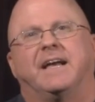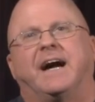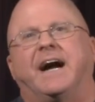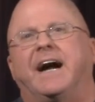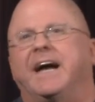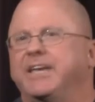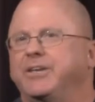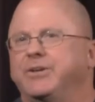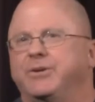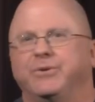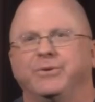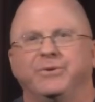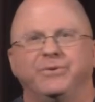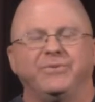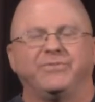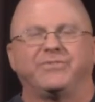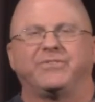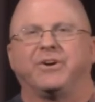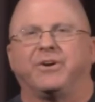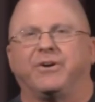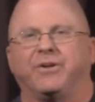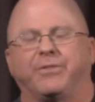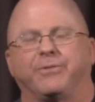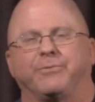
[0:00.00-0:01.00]
I
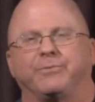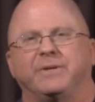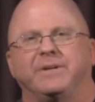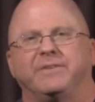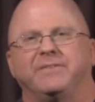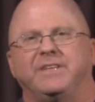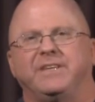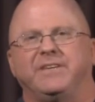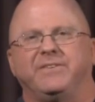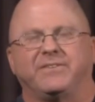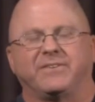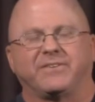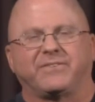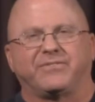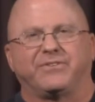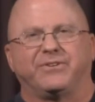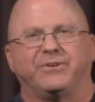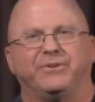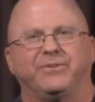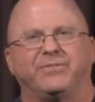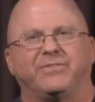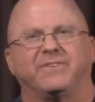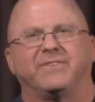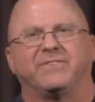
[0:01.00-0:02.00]
used all three of these
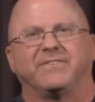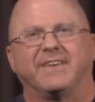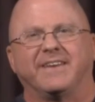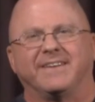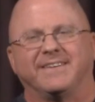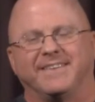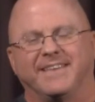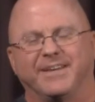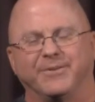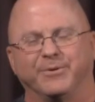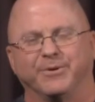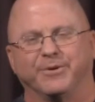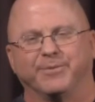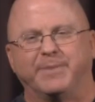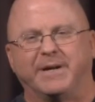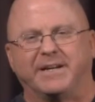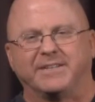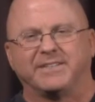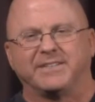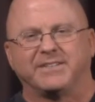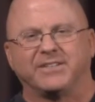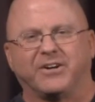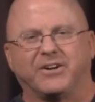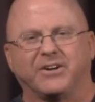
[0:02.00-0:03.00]
excuses that we're
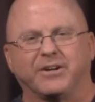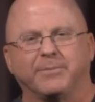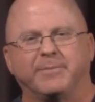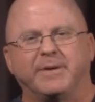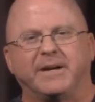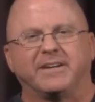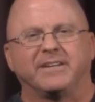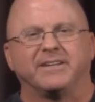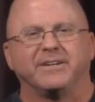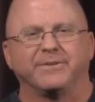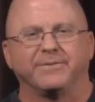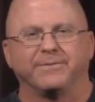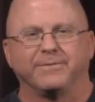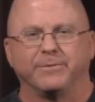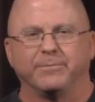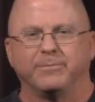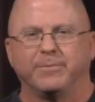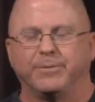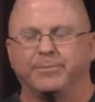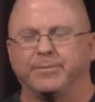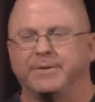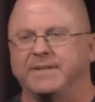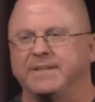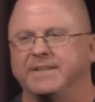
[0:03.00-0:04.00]
about to talk about here for a
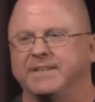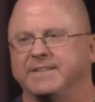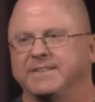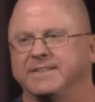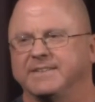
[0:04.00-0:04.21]
moment.